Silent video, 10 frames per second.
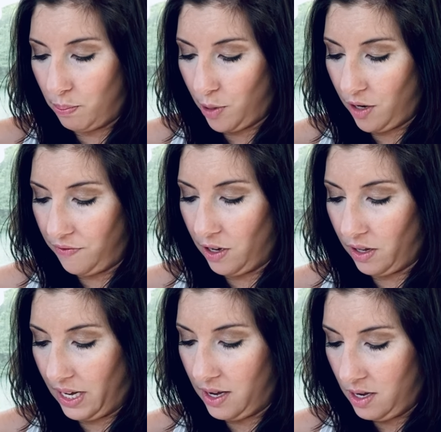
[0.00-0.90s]

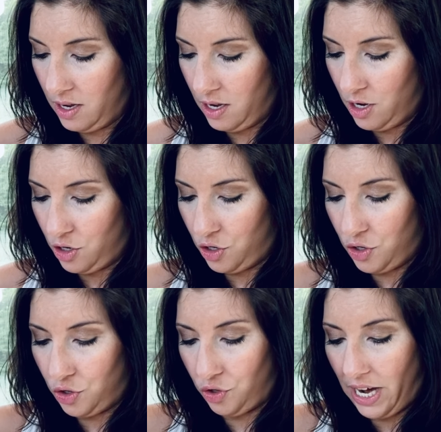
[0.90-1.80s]
perfectly
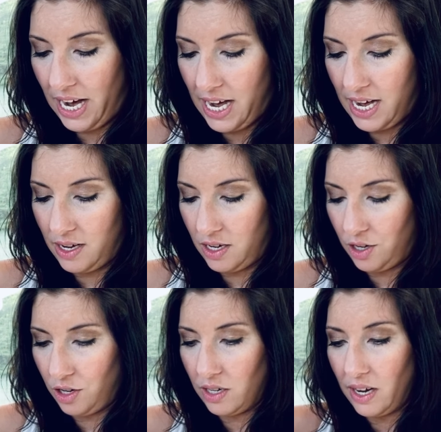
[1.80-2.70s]
straight.
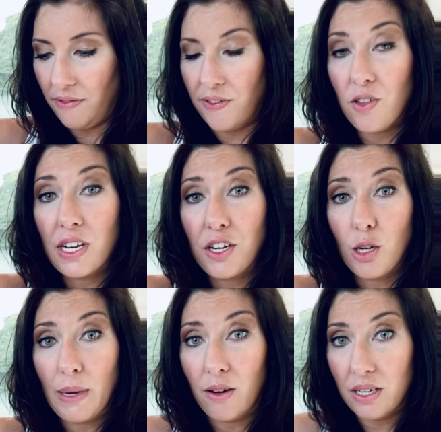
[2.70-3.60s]
You're just kind of filling in
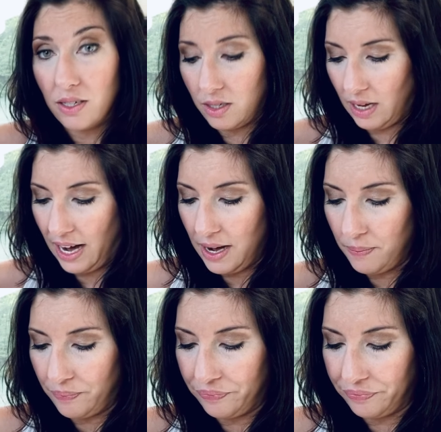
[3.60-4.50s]
your mountains, okay?